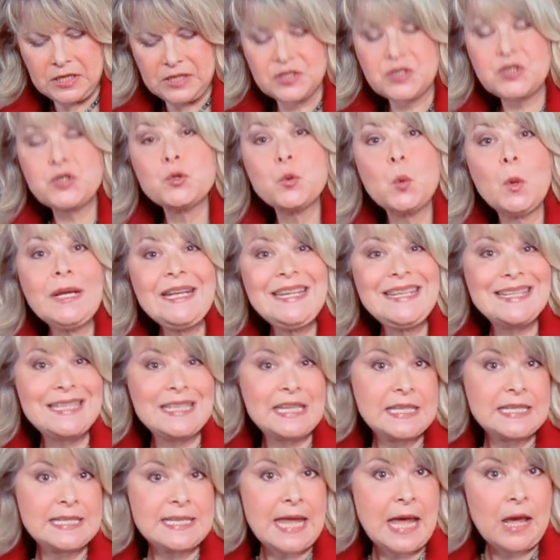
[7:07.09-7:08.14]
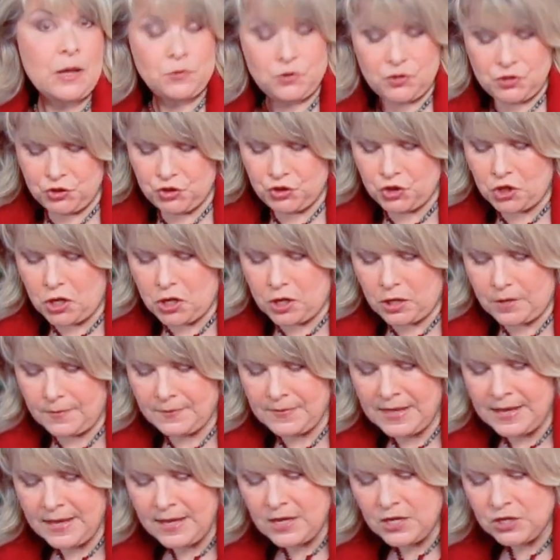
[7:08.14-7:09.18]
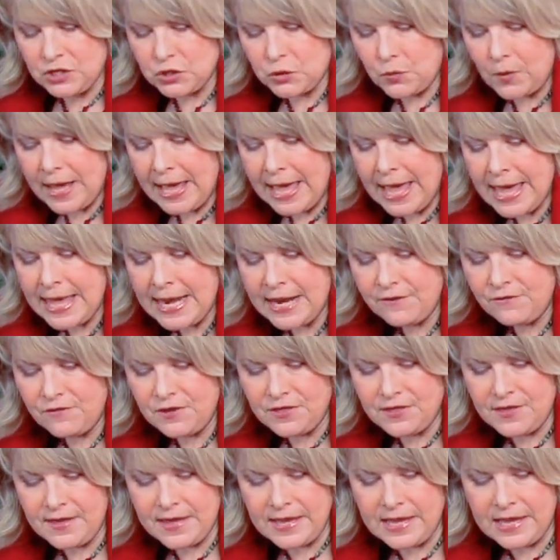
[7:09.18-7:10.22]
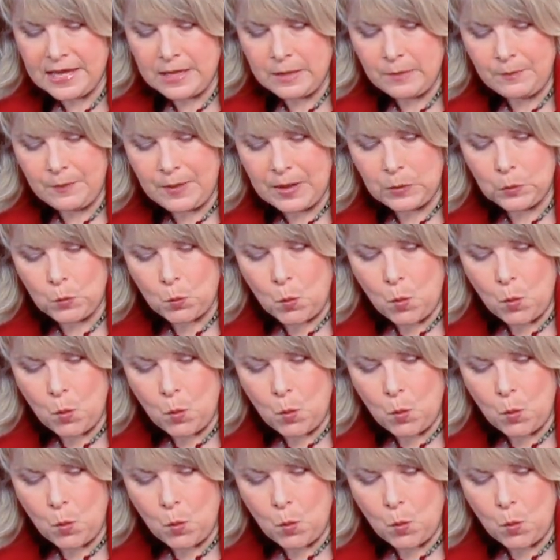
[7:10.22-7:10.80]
It's a 26-ounce jar. So add everything in but